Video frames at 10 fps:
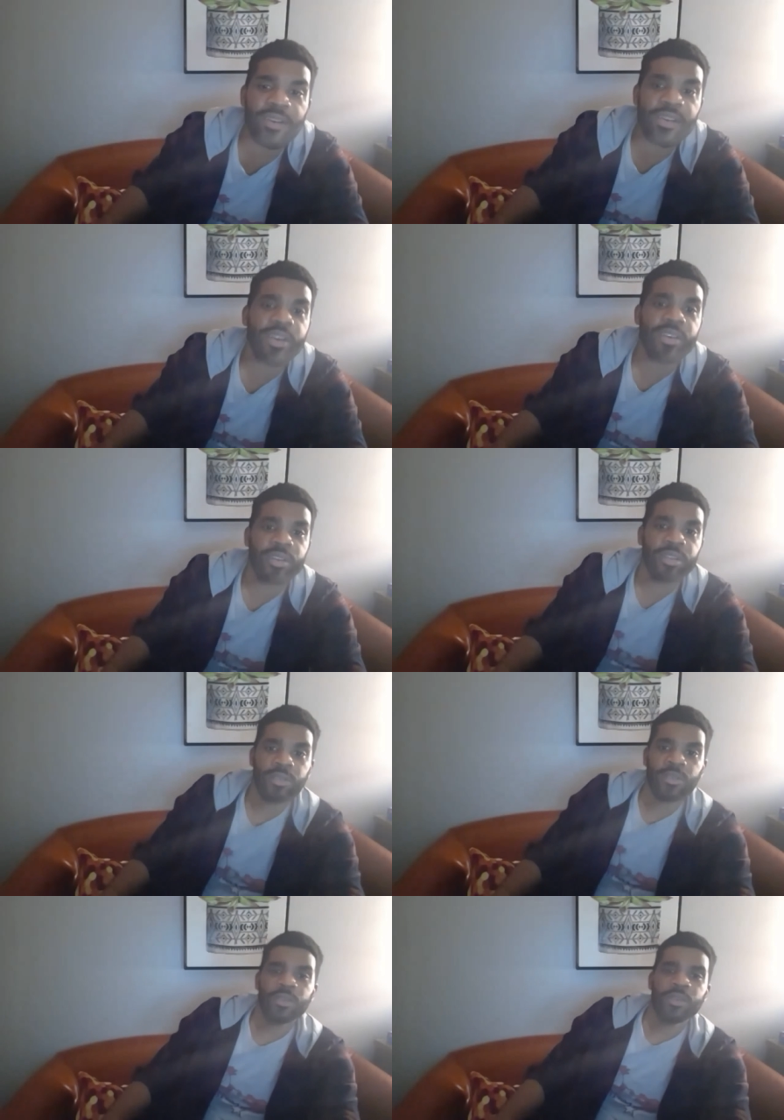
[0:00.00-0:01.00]
That helps a
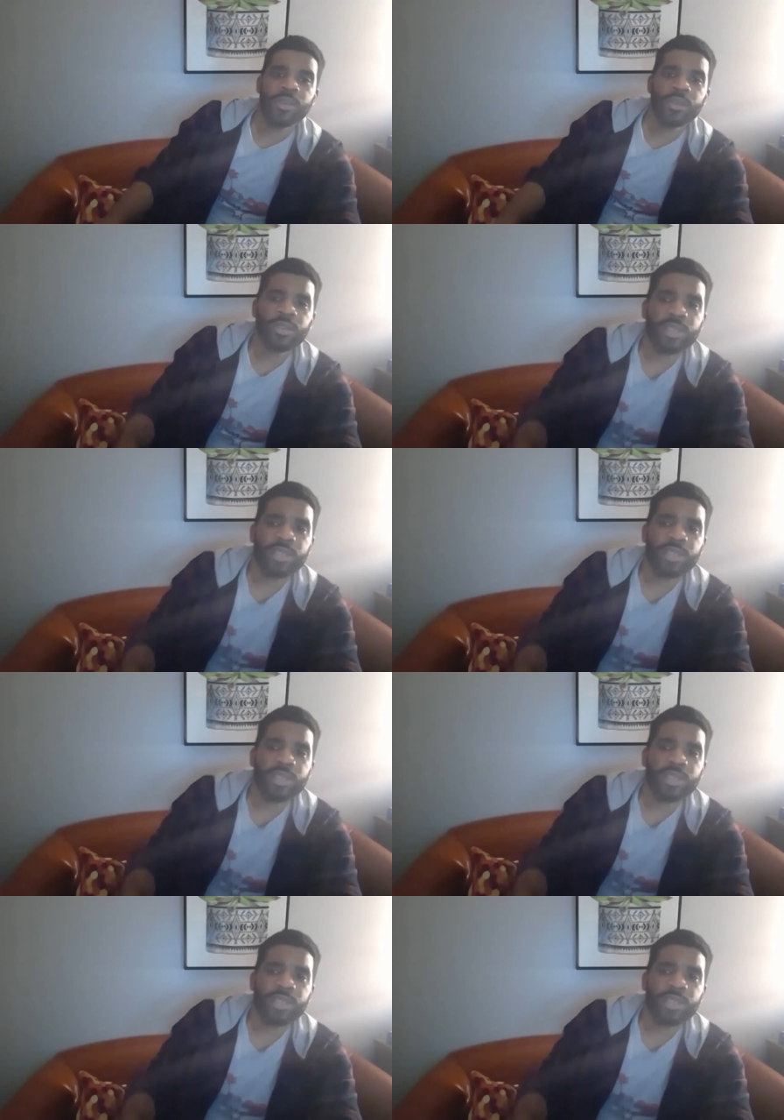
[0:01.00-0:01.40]
lot. That helps a lot.